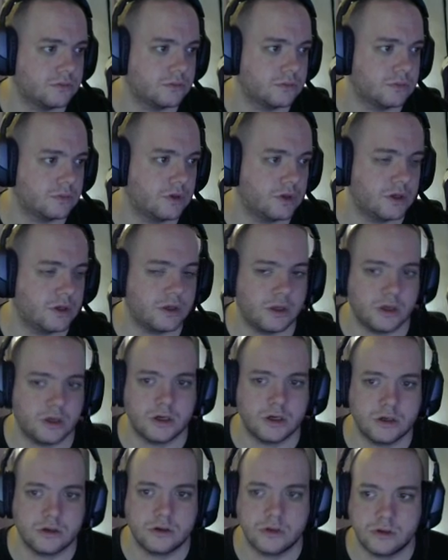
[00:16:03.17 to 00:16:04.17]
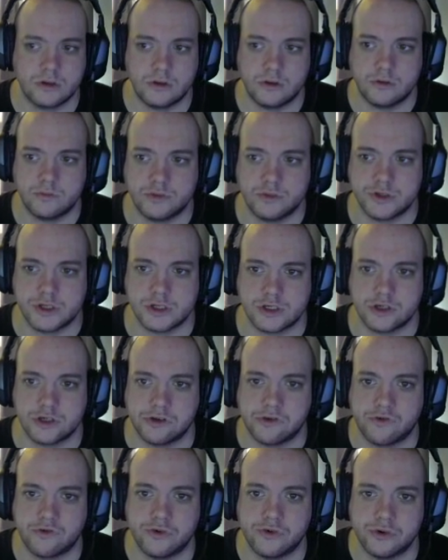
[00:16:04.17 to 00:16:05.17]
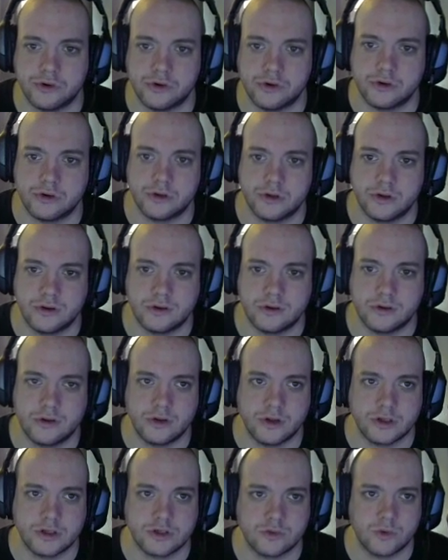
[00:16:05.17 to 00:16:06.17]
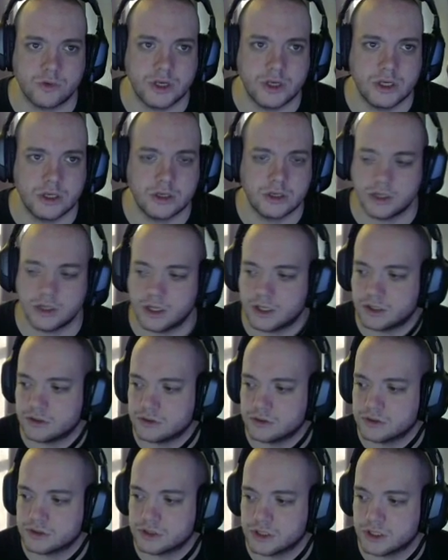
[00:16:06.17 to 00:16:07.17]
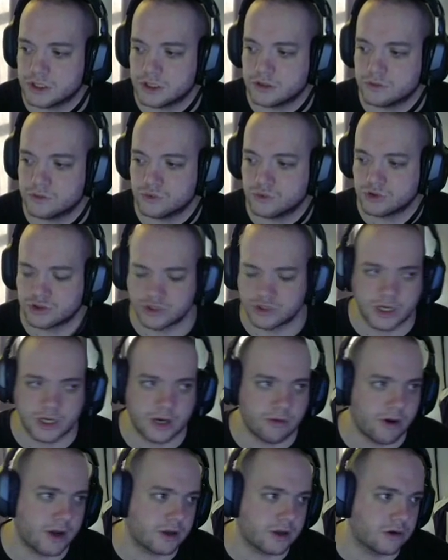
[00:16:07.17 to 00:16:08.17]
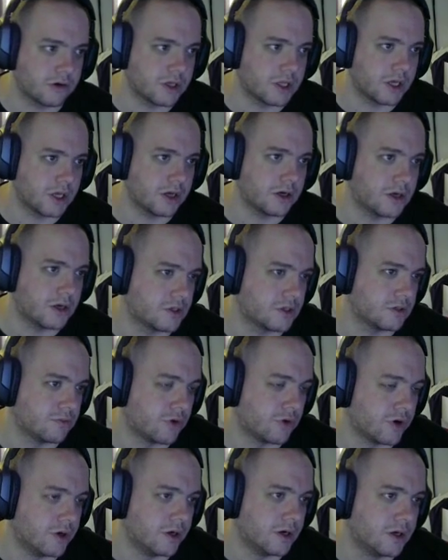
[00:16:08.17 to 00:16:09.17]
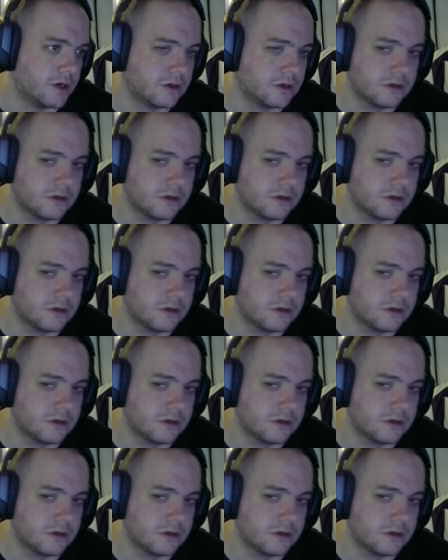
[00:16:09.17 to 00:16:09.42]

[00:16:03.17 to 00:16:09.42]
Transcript: The predictions for this week, and we'll see how accurate they are tomorrow night.